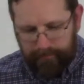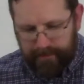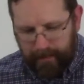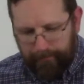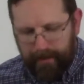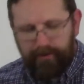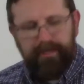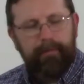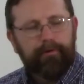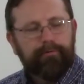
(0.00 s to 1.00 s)
2 Peter
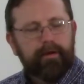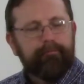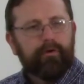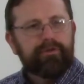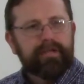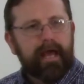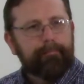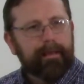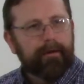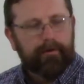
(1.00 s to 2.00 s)
chapter 3 and verse 9,
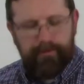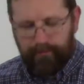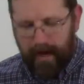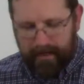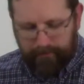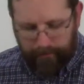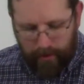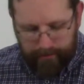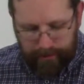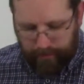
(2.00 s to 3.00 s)
Peter is writing to
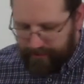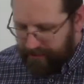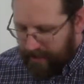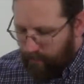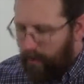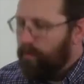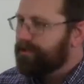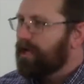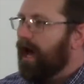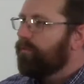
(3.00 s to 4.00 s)
those who would say, well,
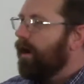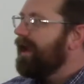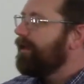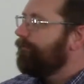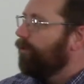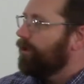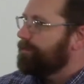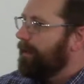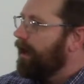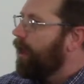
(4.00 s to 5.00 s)
what's God waiting for?
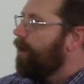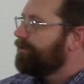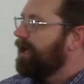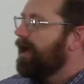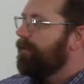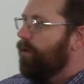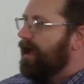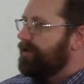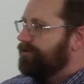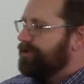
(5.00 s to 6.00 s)
It's been a long time. Why
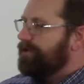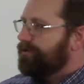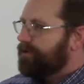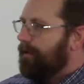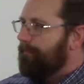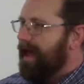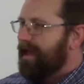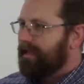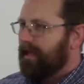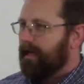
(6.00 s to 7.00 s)
hasn't Jesus come
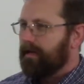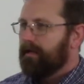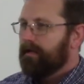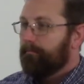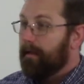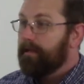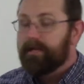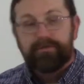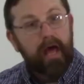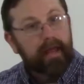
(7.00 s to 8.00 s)
back yet? Maybe
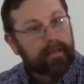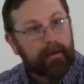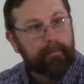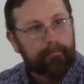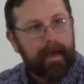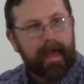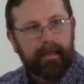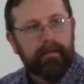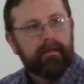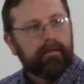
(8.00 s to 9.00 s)
he's not coming back.
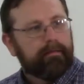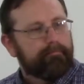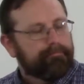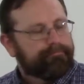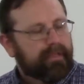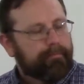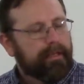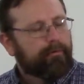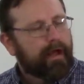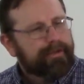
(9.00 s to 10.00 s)

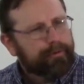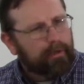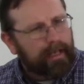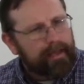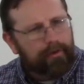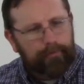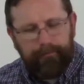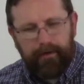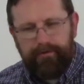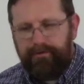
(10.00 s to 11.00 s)
Peter writes to allay those
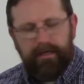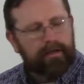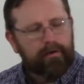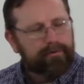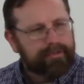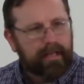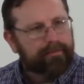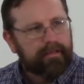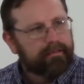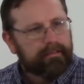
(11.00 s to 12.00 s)
fear and say, no, it's not
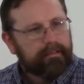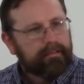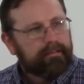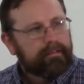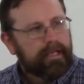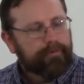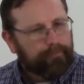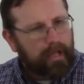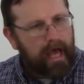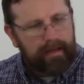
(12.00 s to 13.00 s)
that he's
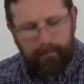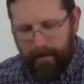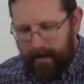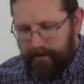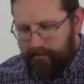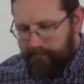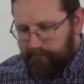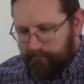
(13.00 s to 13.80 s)
forgotten about it.